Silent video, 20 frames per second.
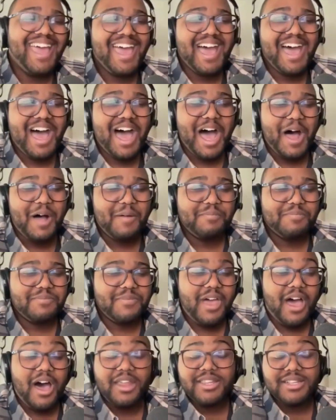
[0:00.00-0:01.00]

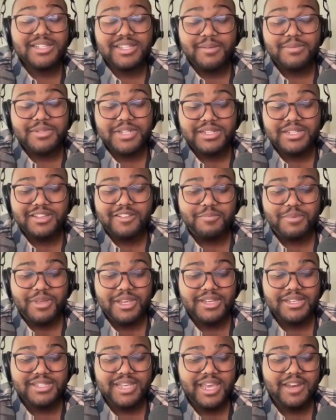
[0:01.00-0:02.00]
On the subject of
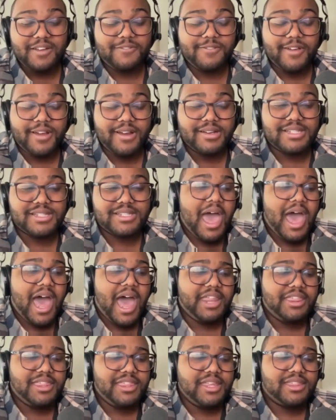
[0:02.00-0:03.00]
being data first,
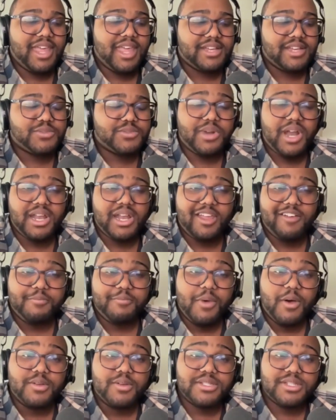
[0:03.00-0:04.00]
I think that's what I love
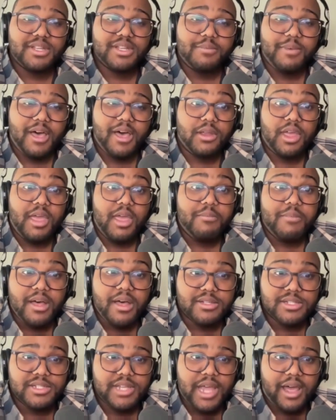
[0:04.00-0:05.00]
most about
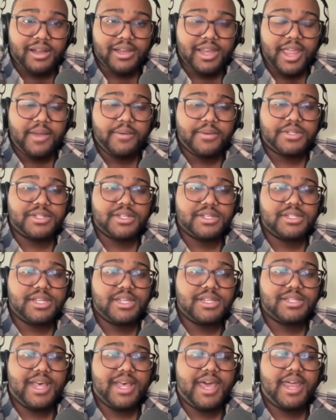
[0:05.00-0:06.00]
ML style languages
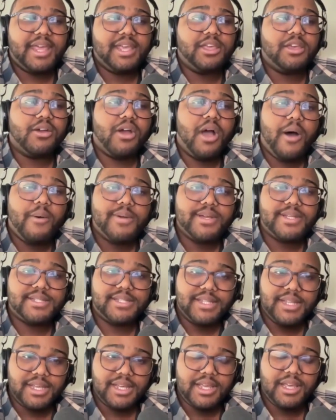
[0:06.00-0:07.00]
is that you're always
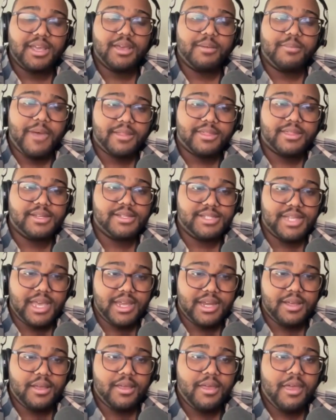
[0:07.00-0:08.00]
thinking about the
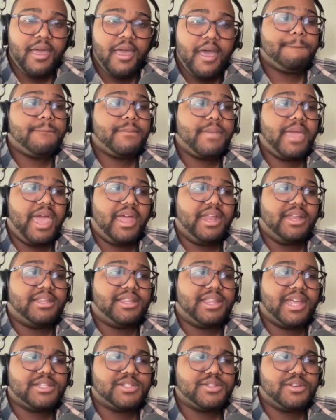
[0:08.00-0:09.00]
data. And
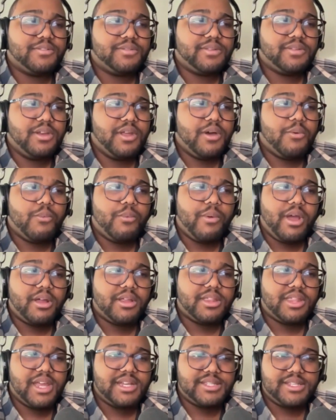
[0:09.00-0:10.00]
that's sort of, where
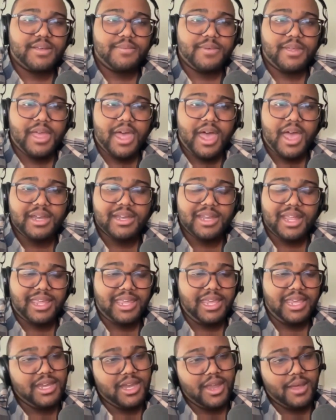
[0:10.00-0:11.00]
the idea behind like
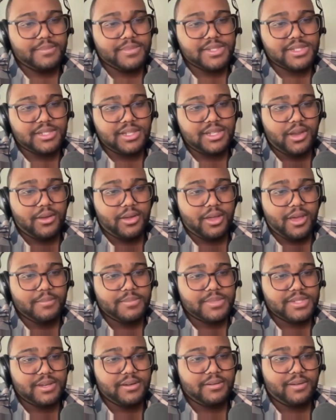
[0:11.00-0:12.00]
enums,
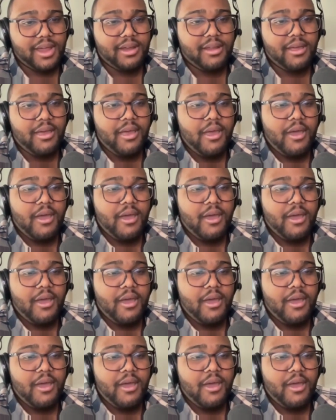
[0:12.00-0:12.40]
comes in, right?